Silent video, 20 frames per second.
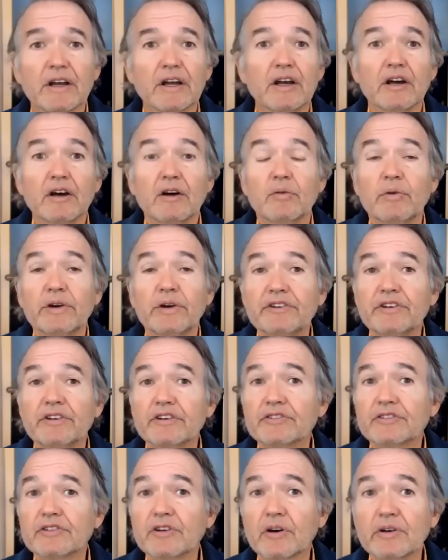we
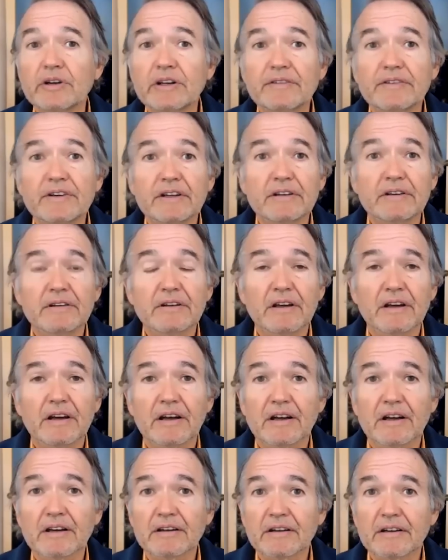just don't even
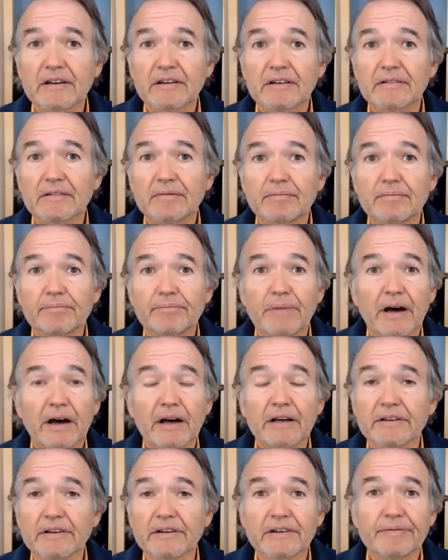uh,
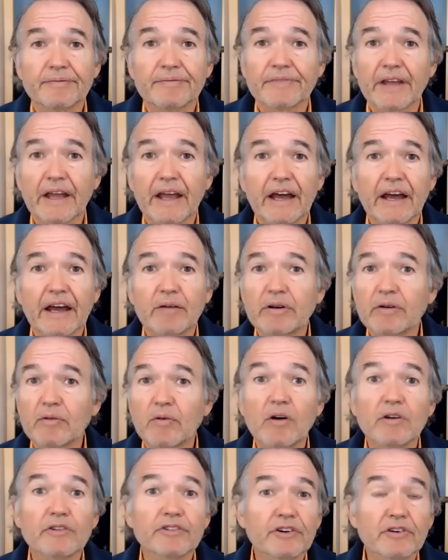bother, and we
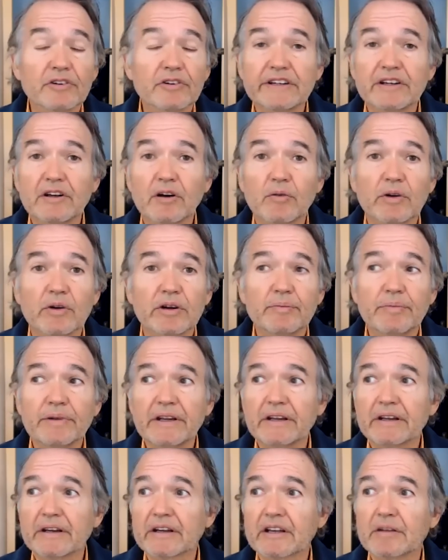won't, certainly don't want to be
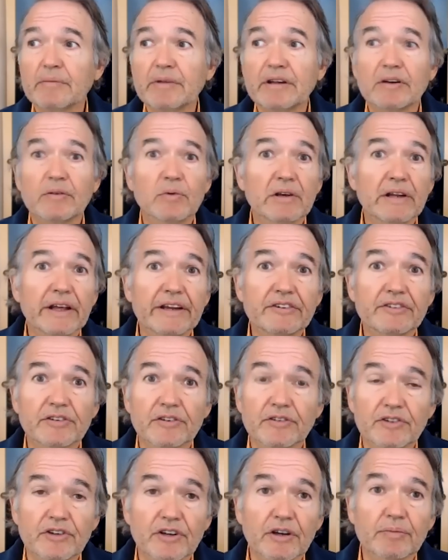in a committed
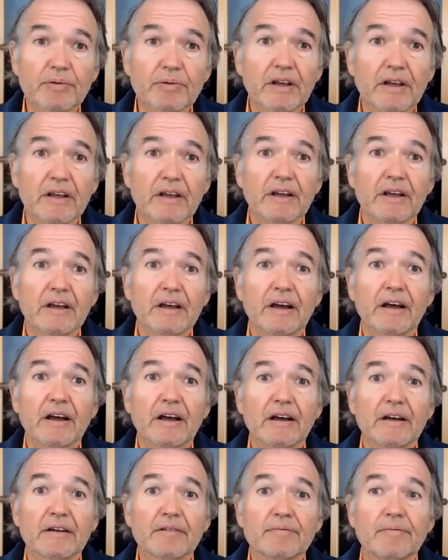relationship.
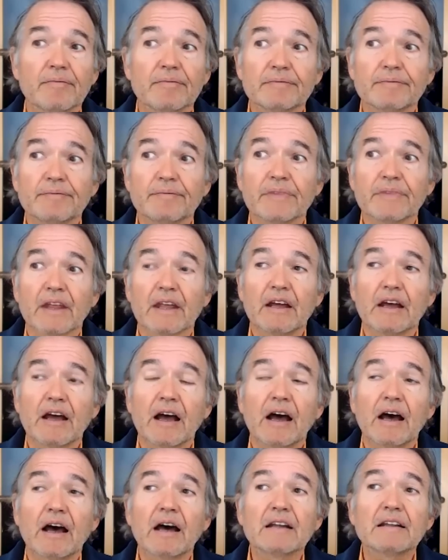Um,
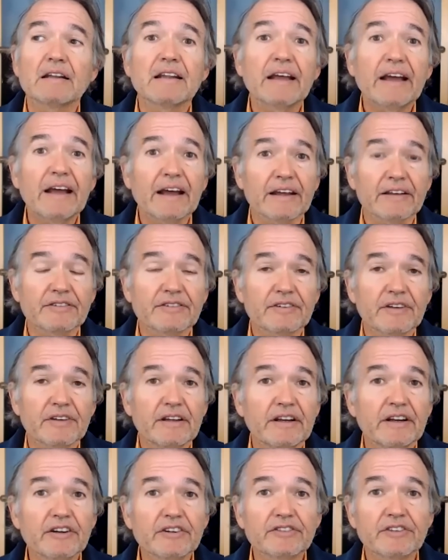unless, and
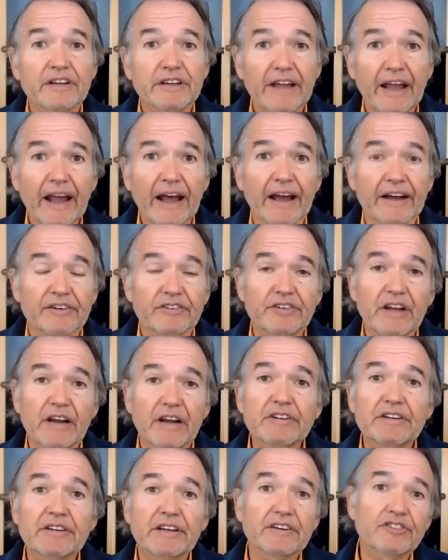here's the catch see,
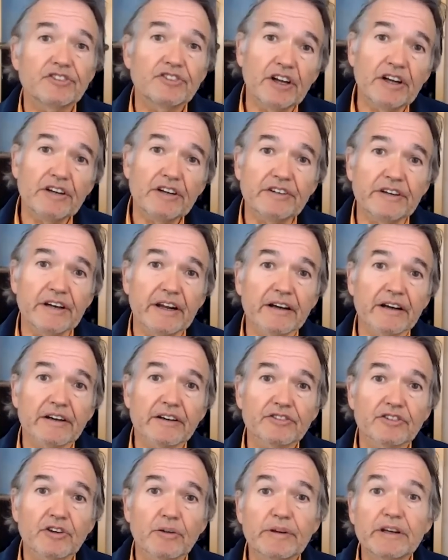everything's changing now
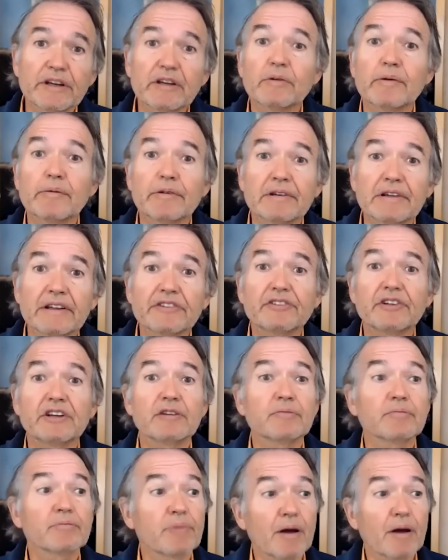because so many women
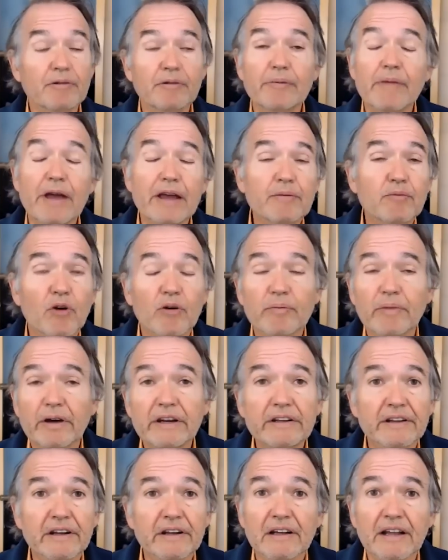listening probably make more money
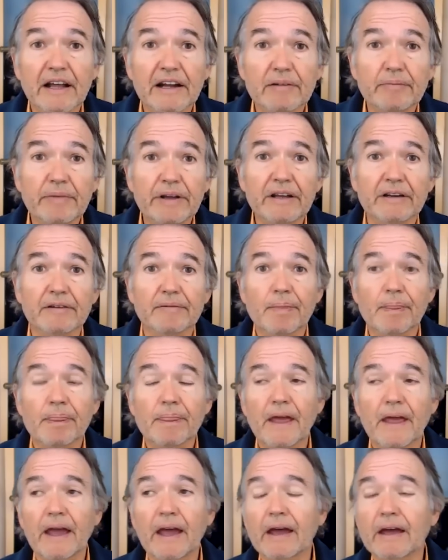than a lot of men.
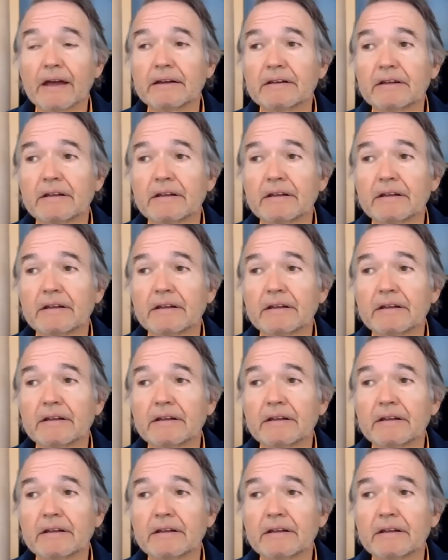And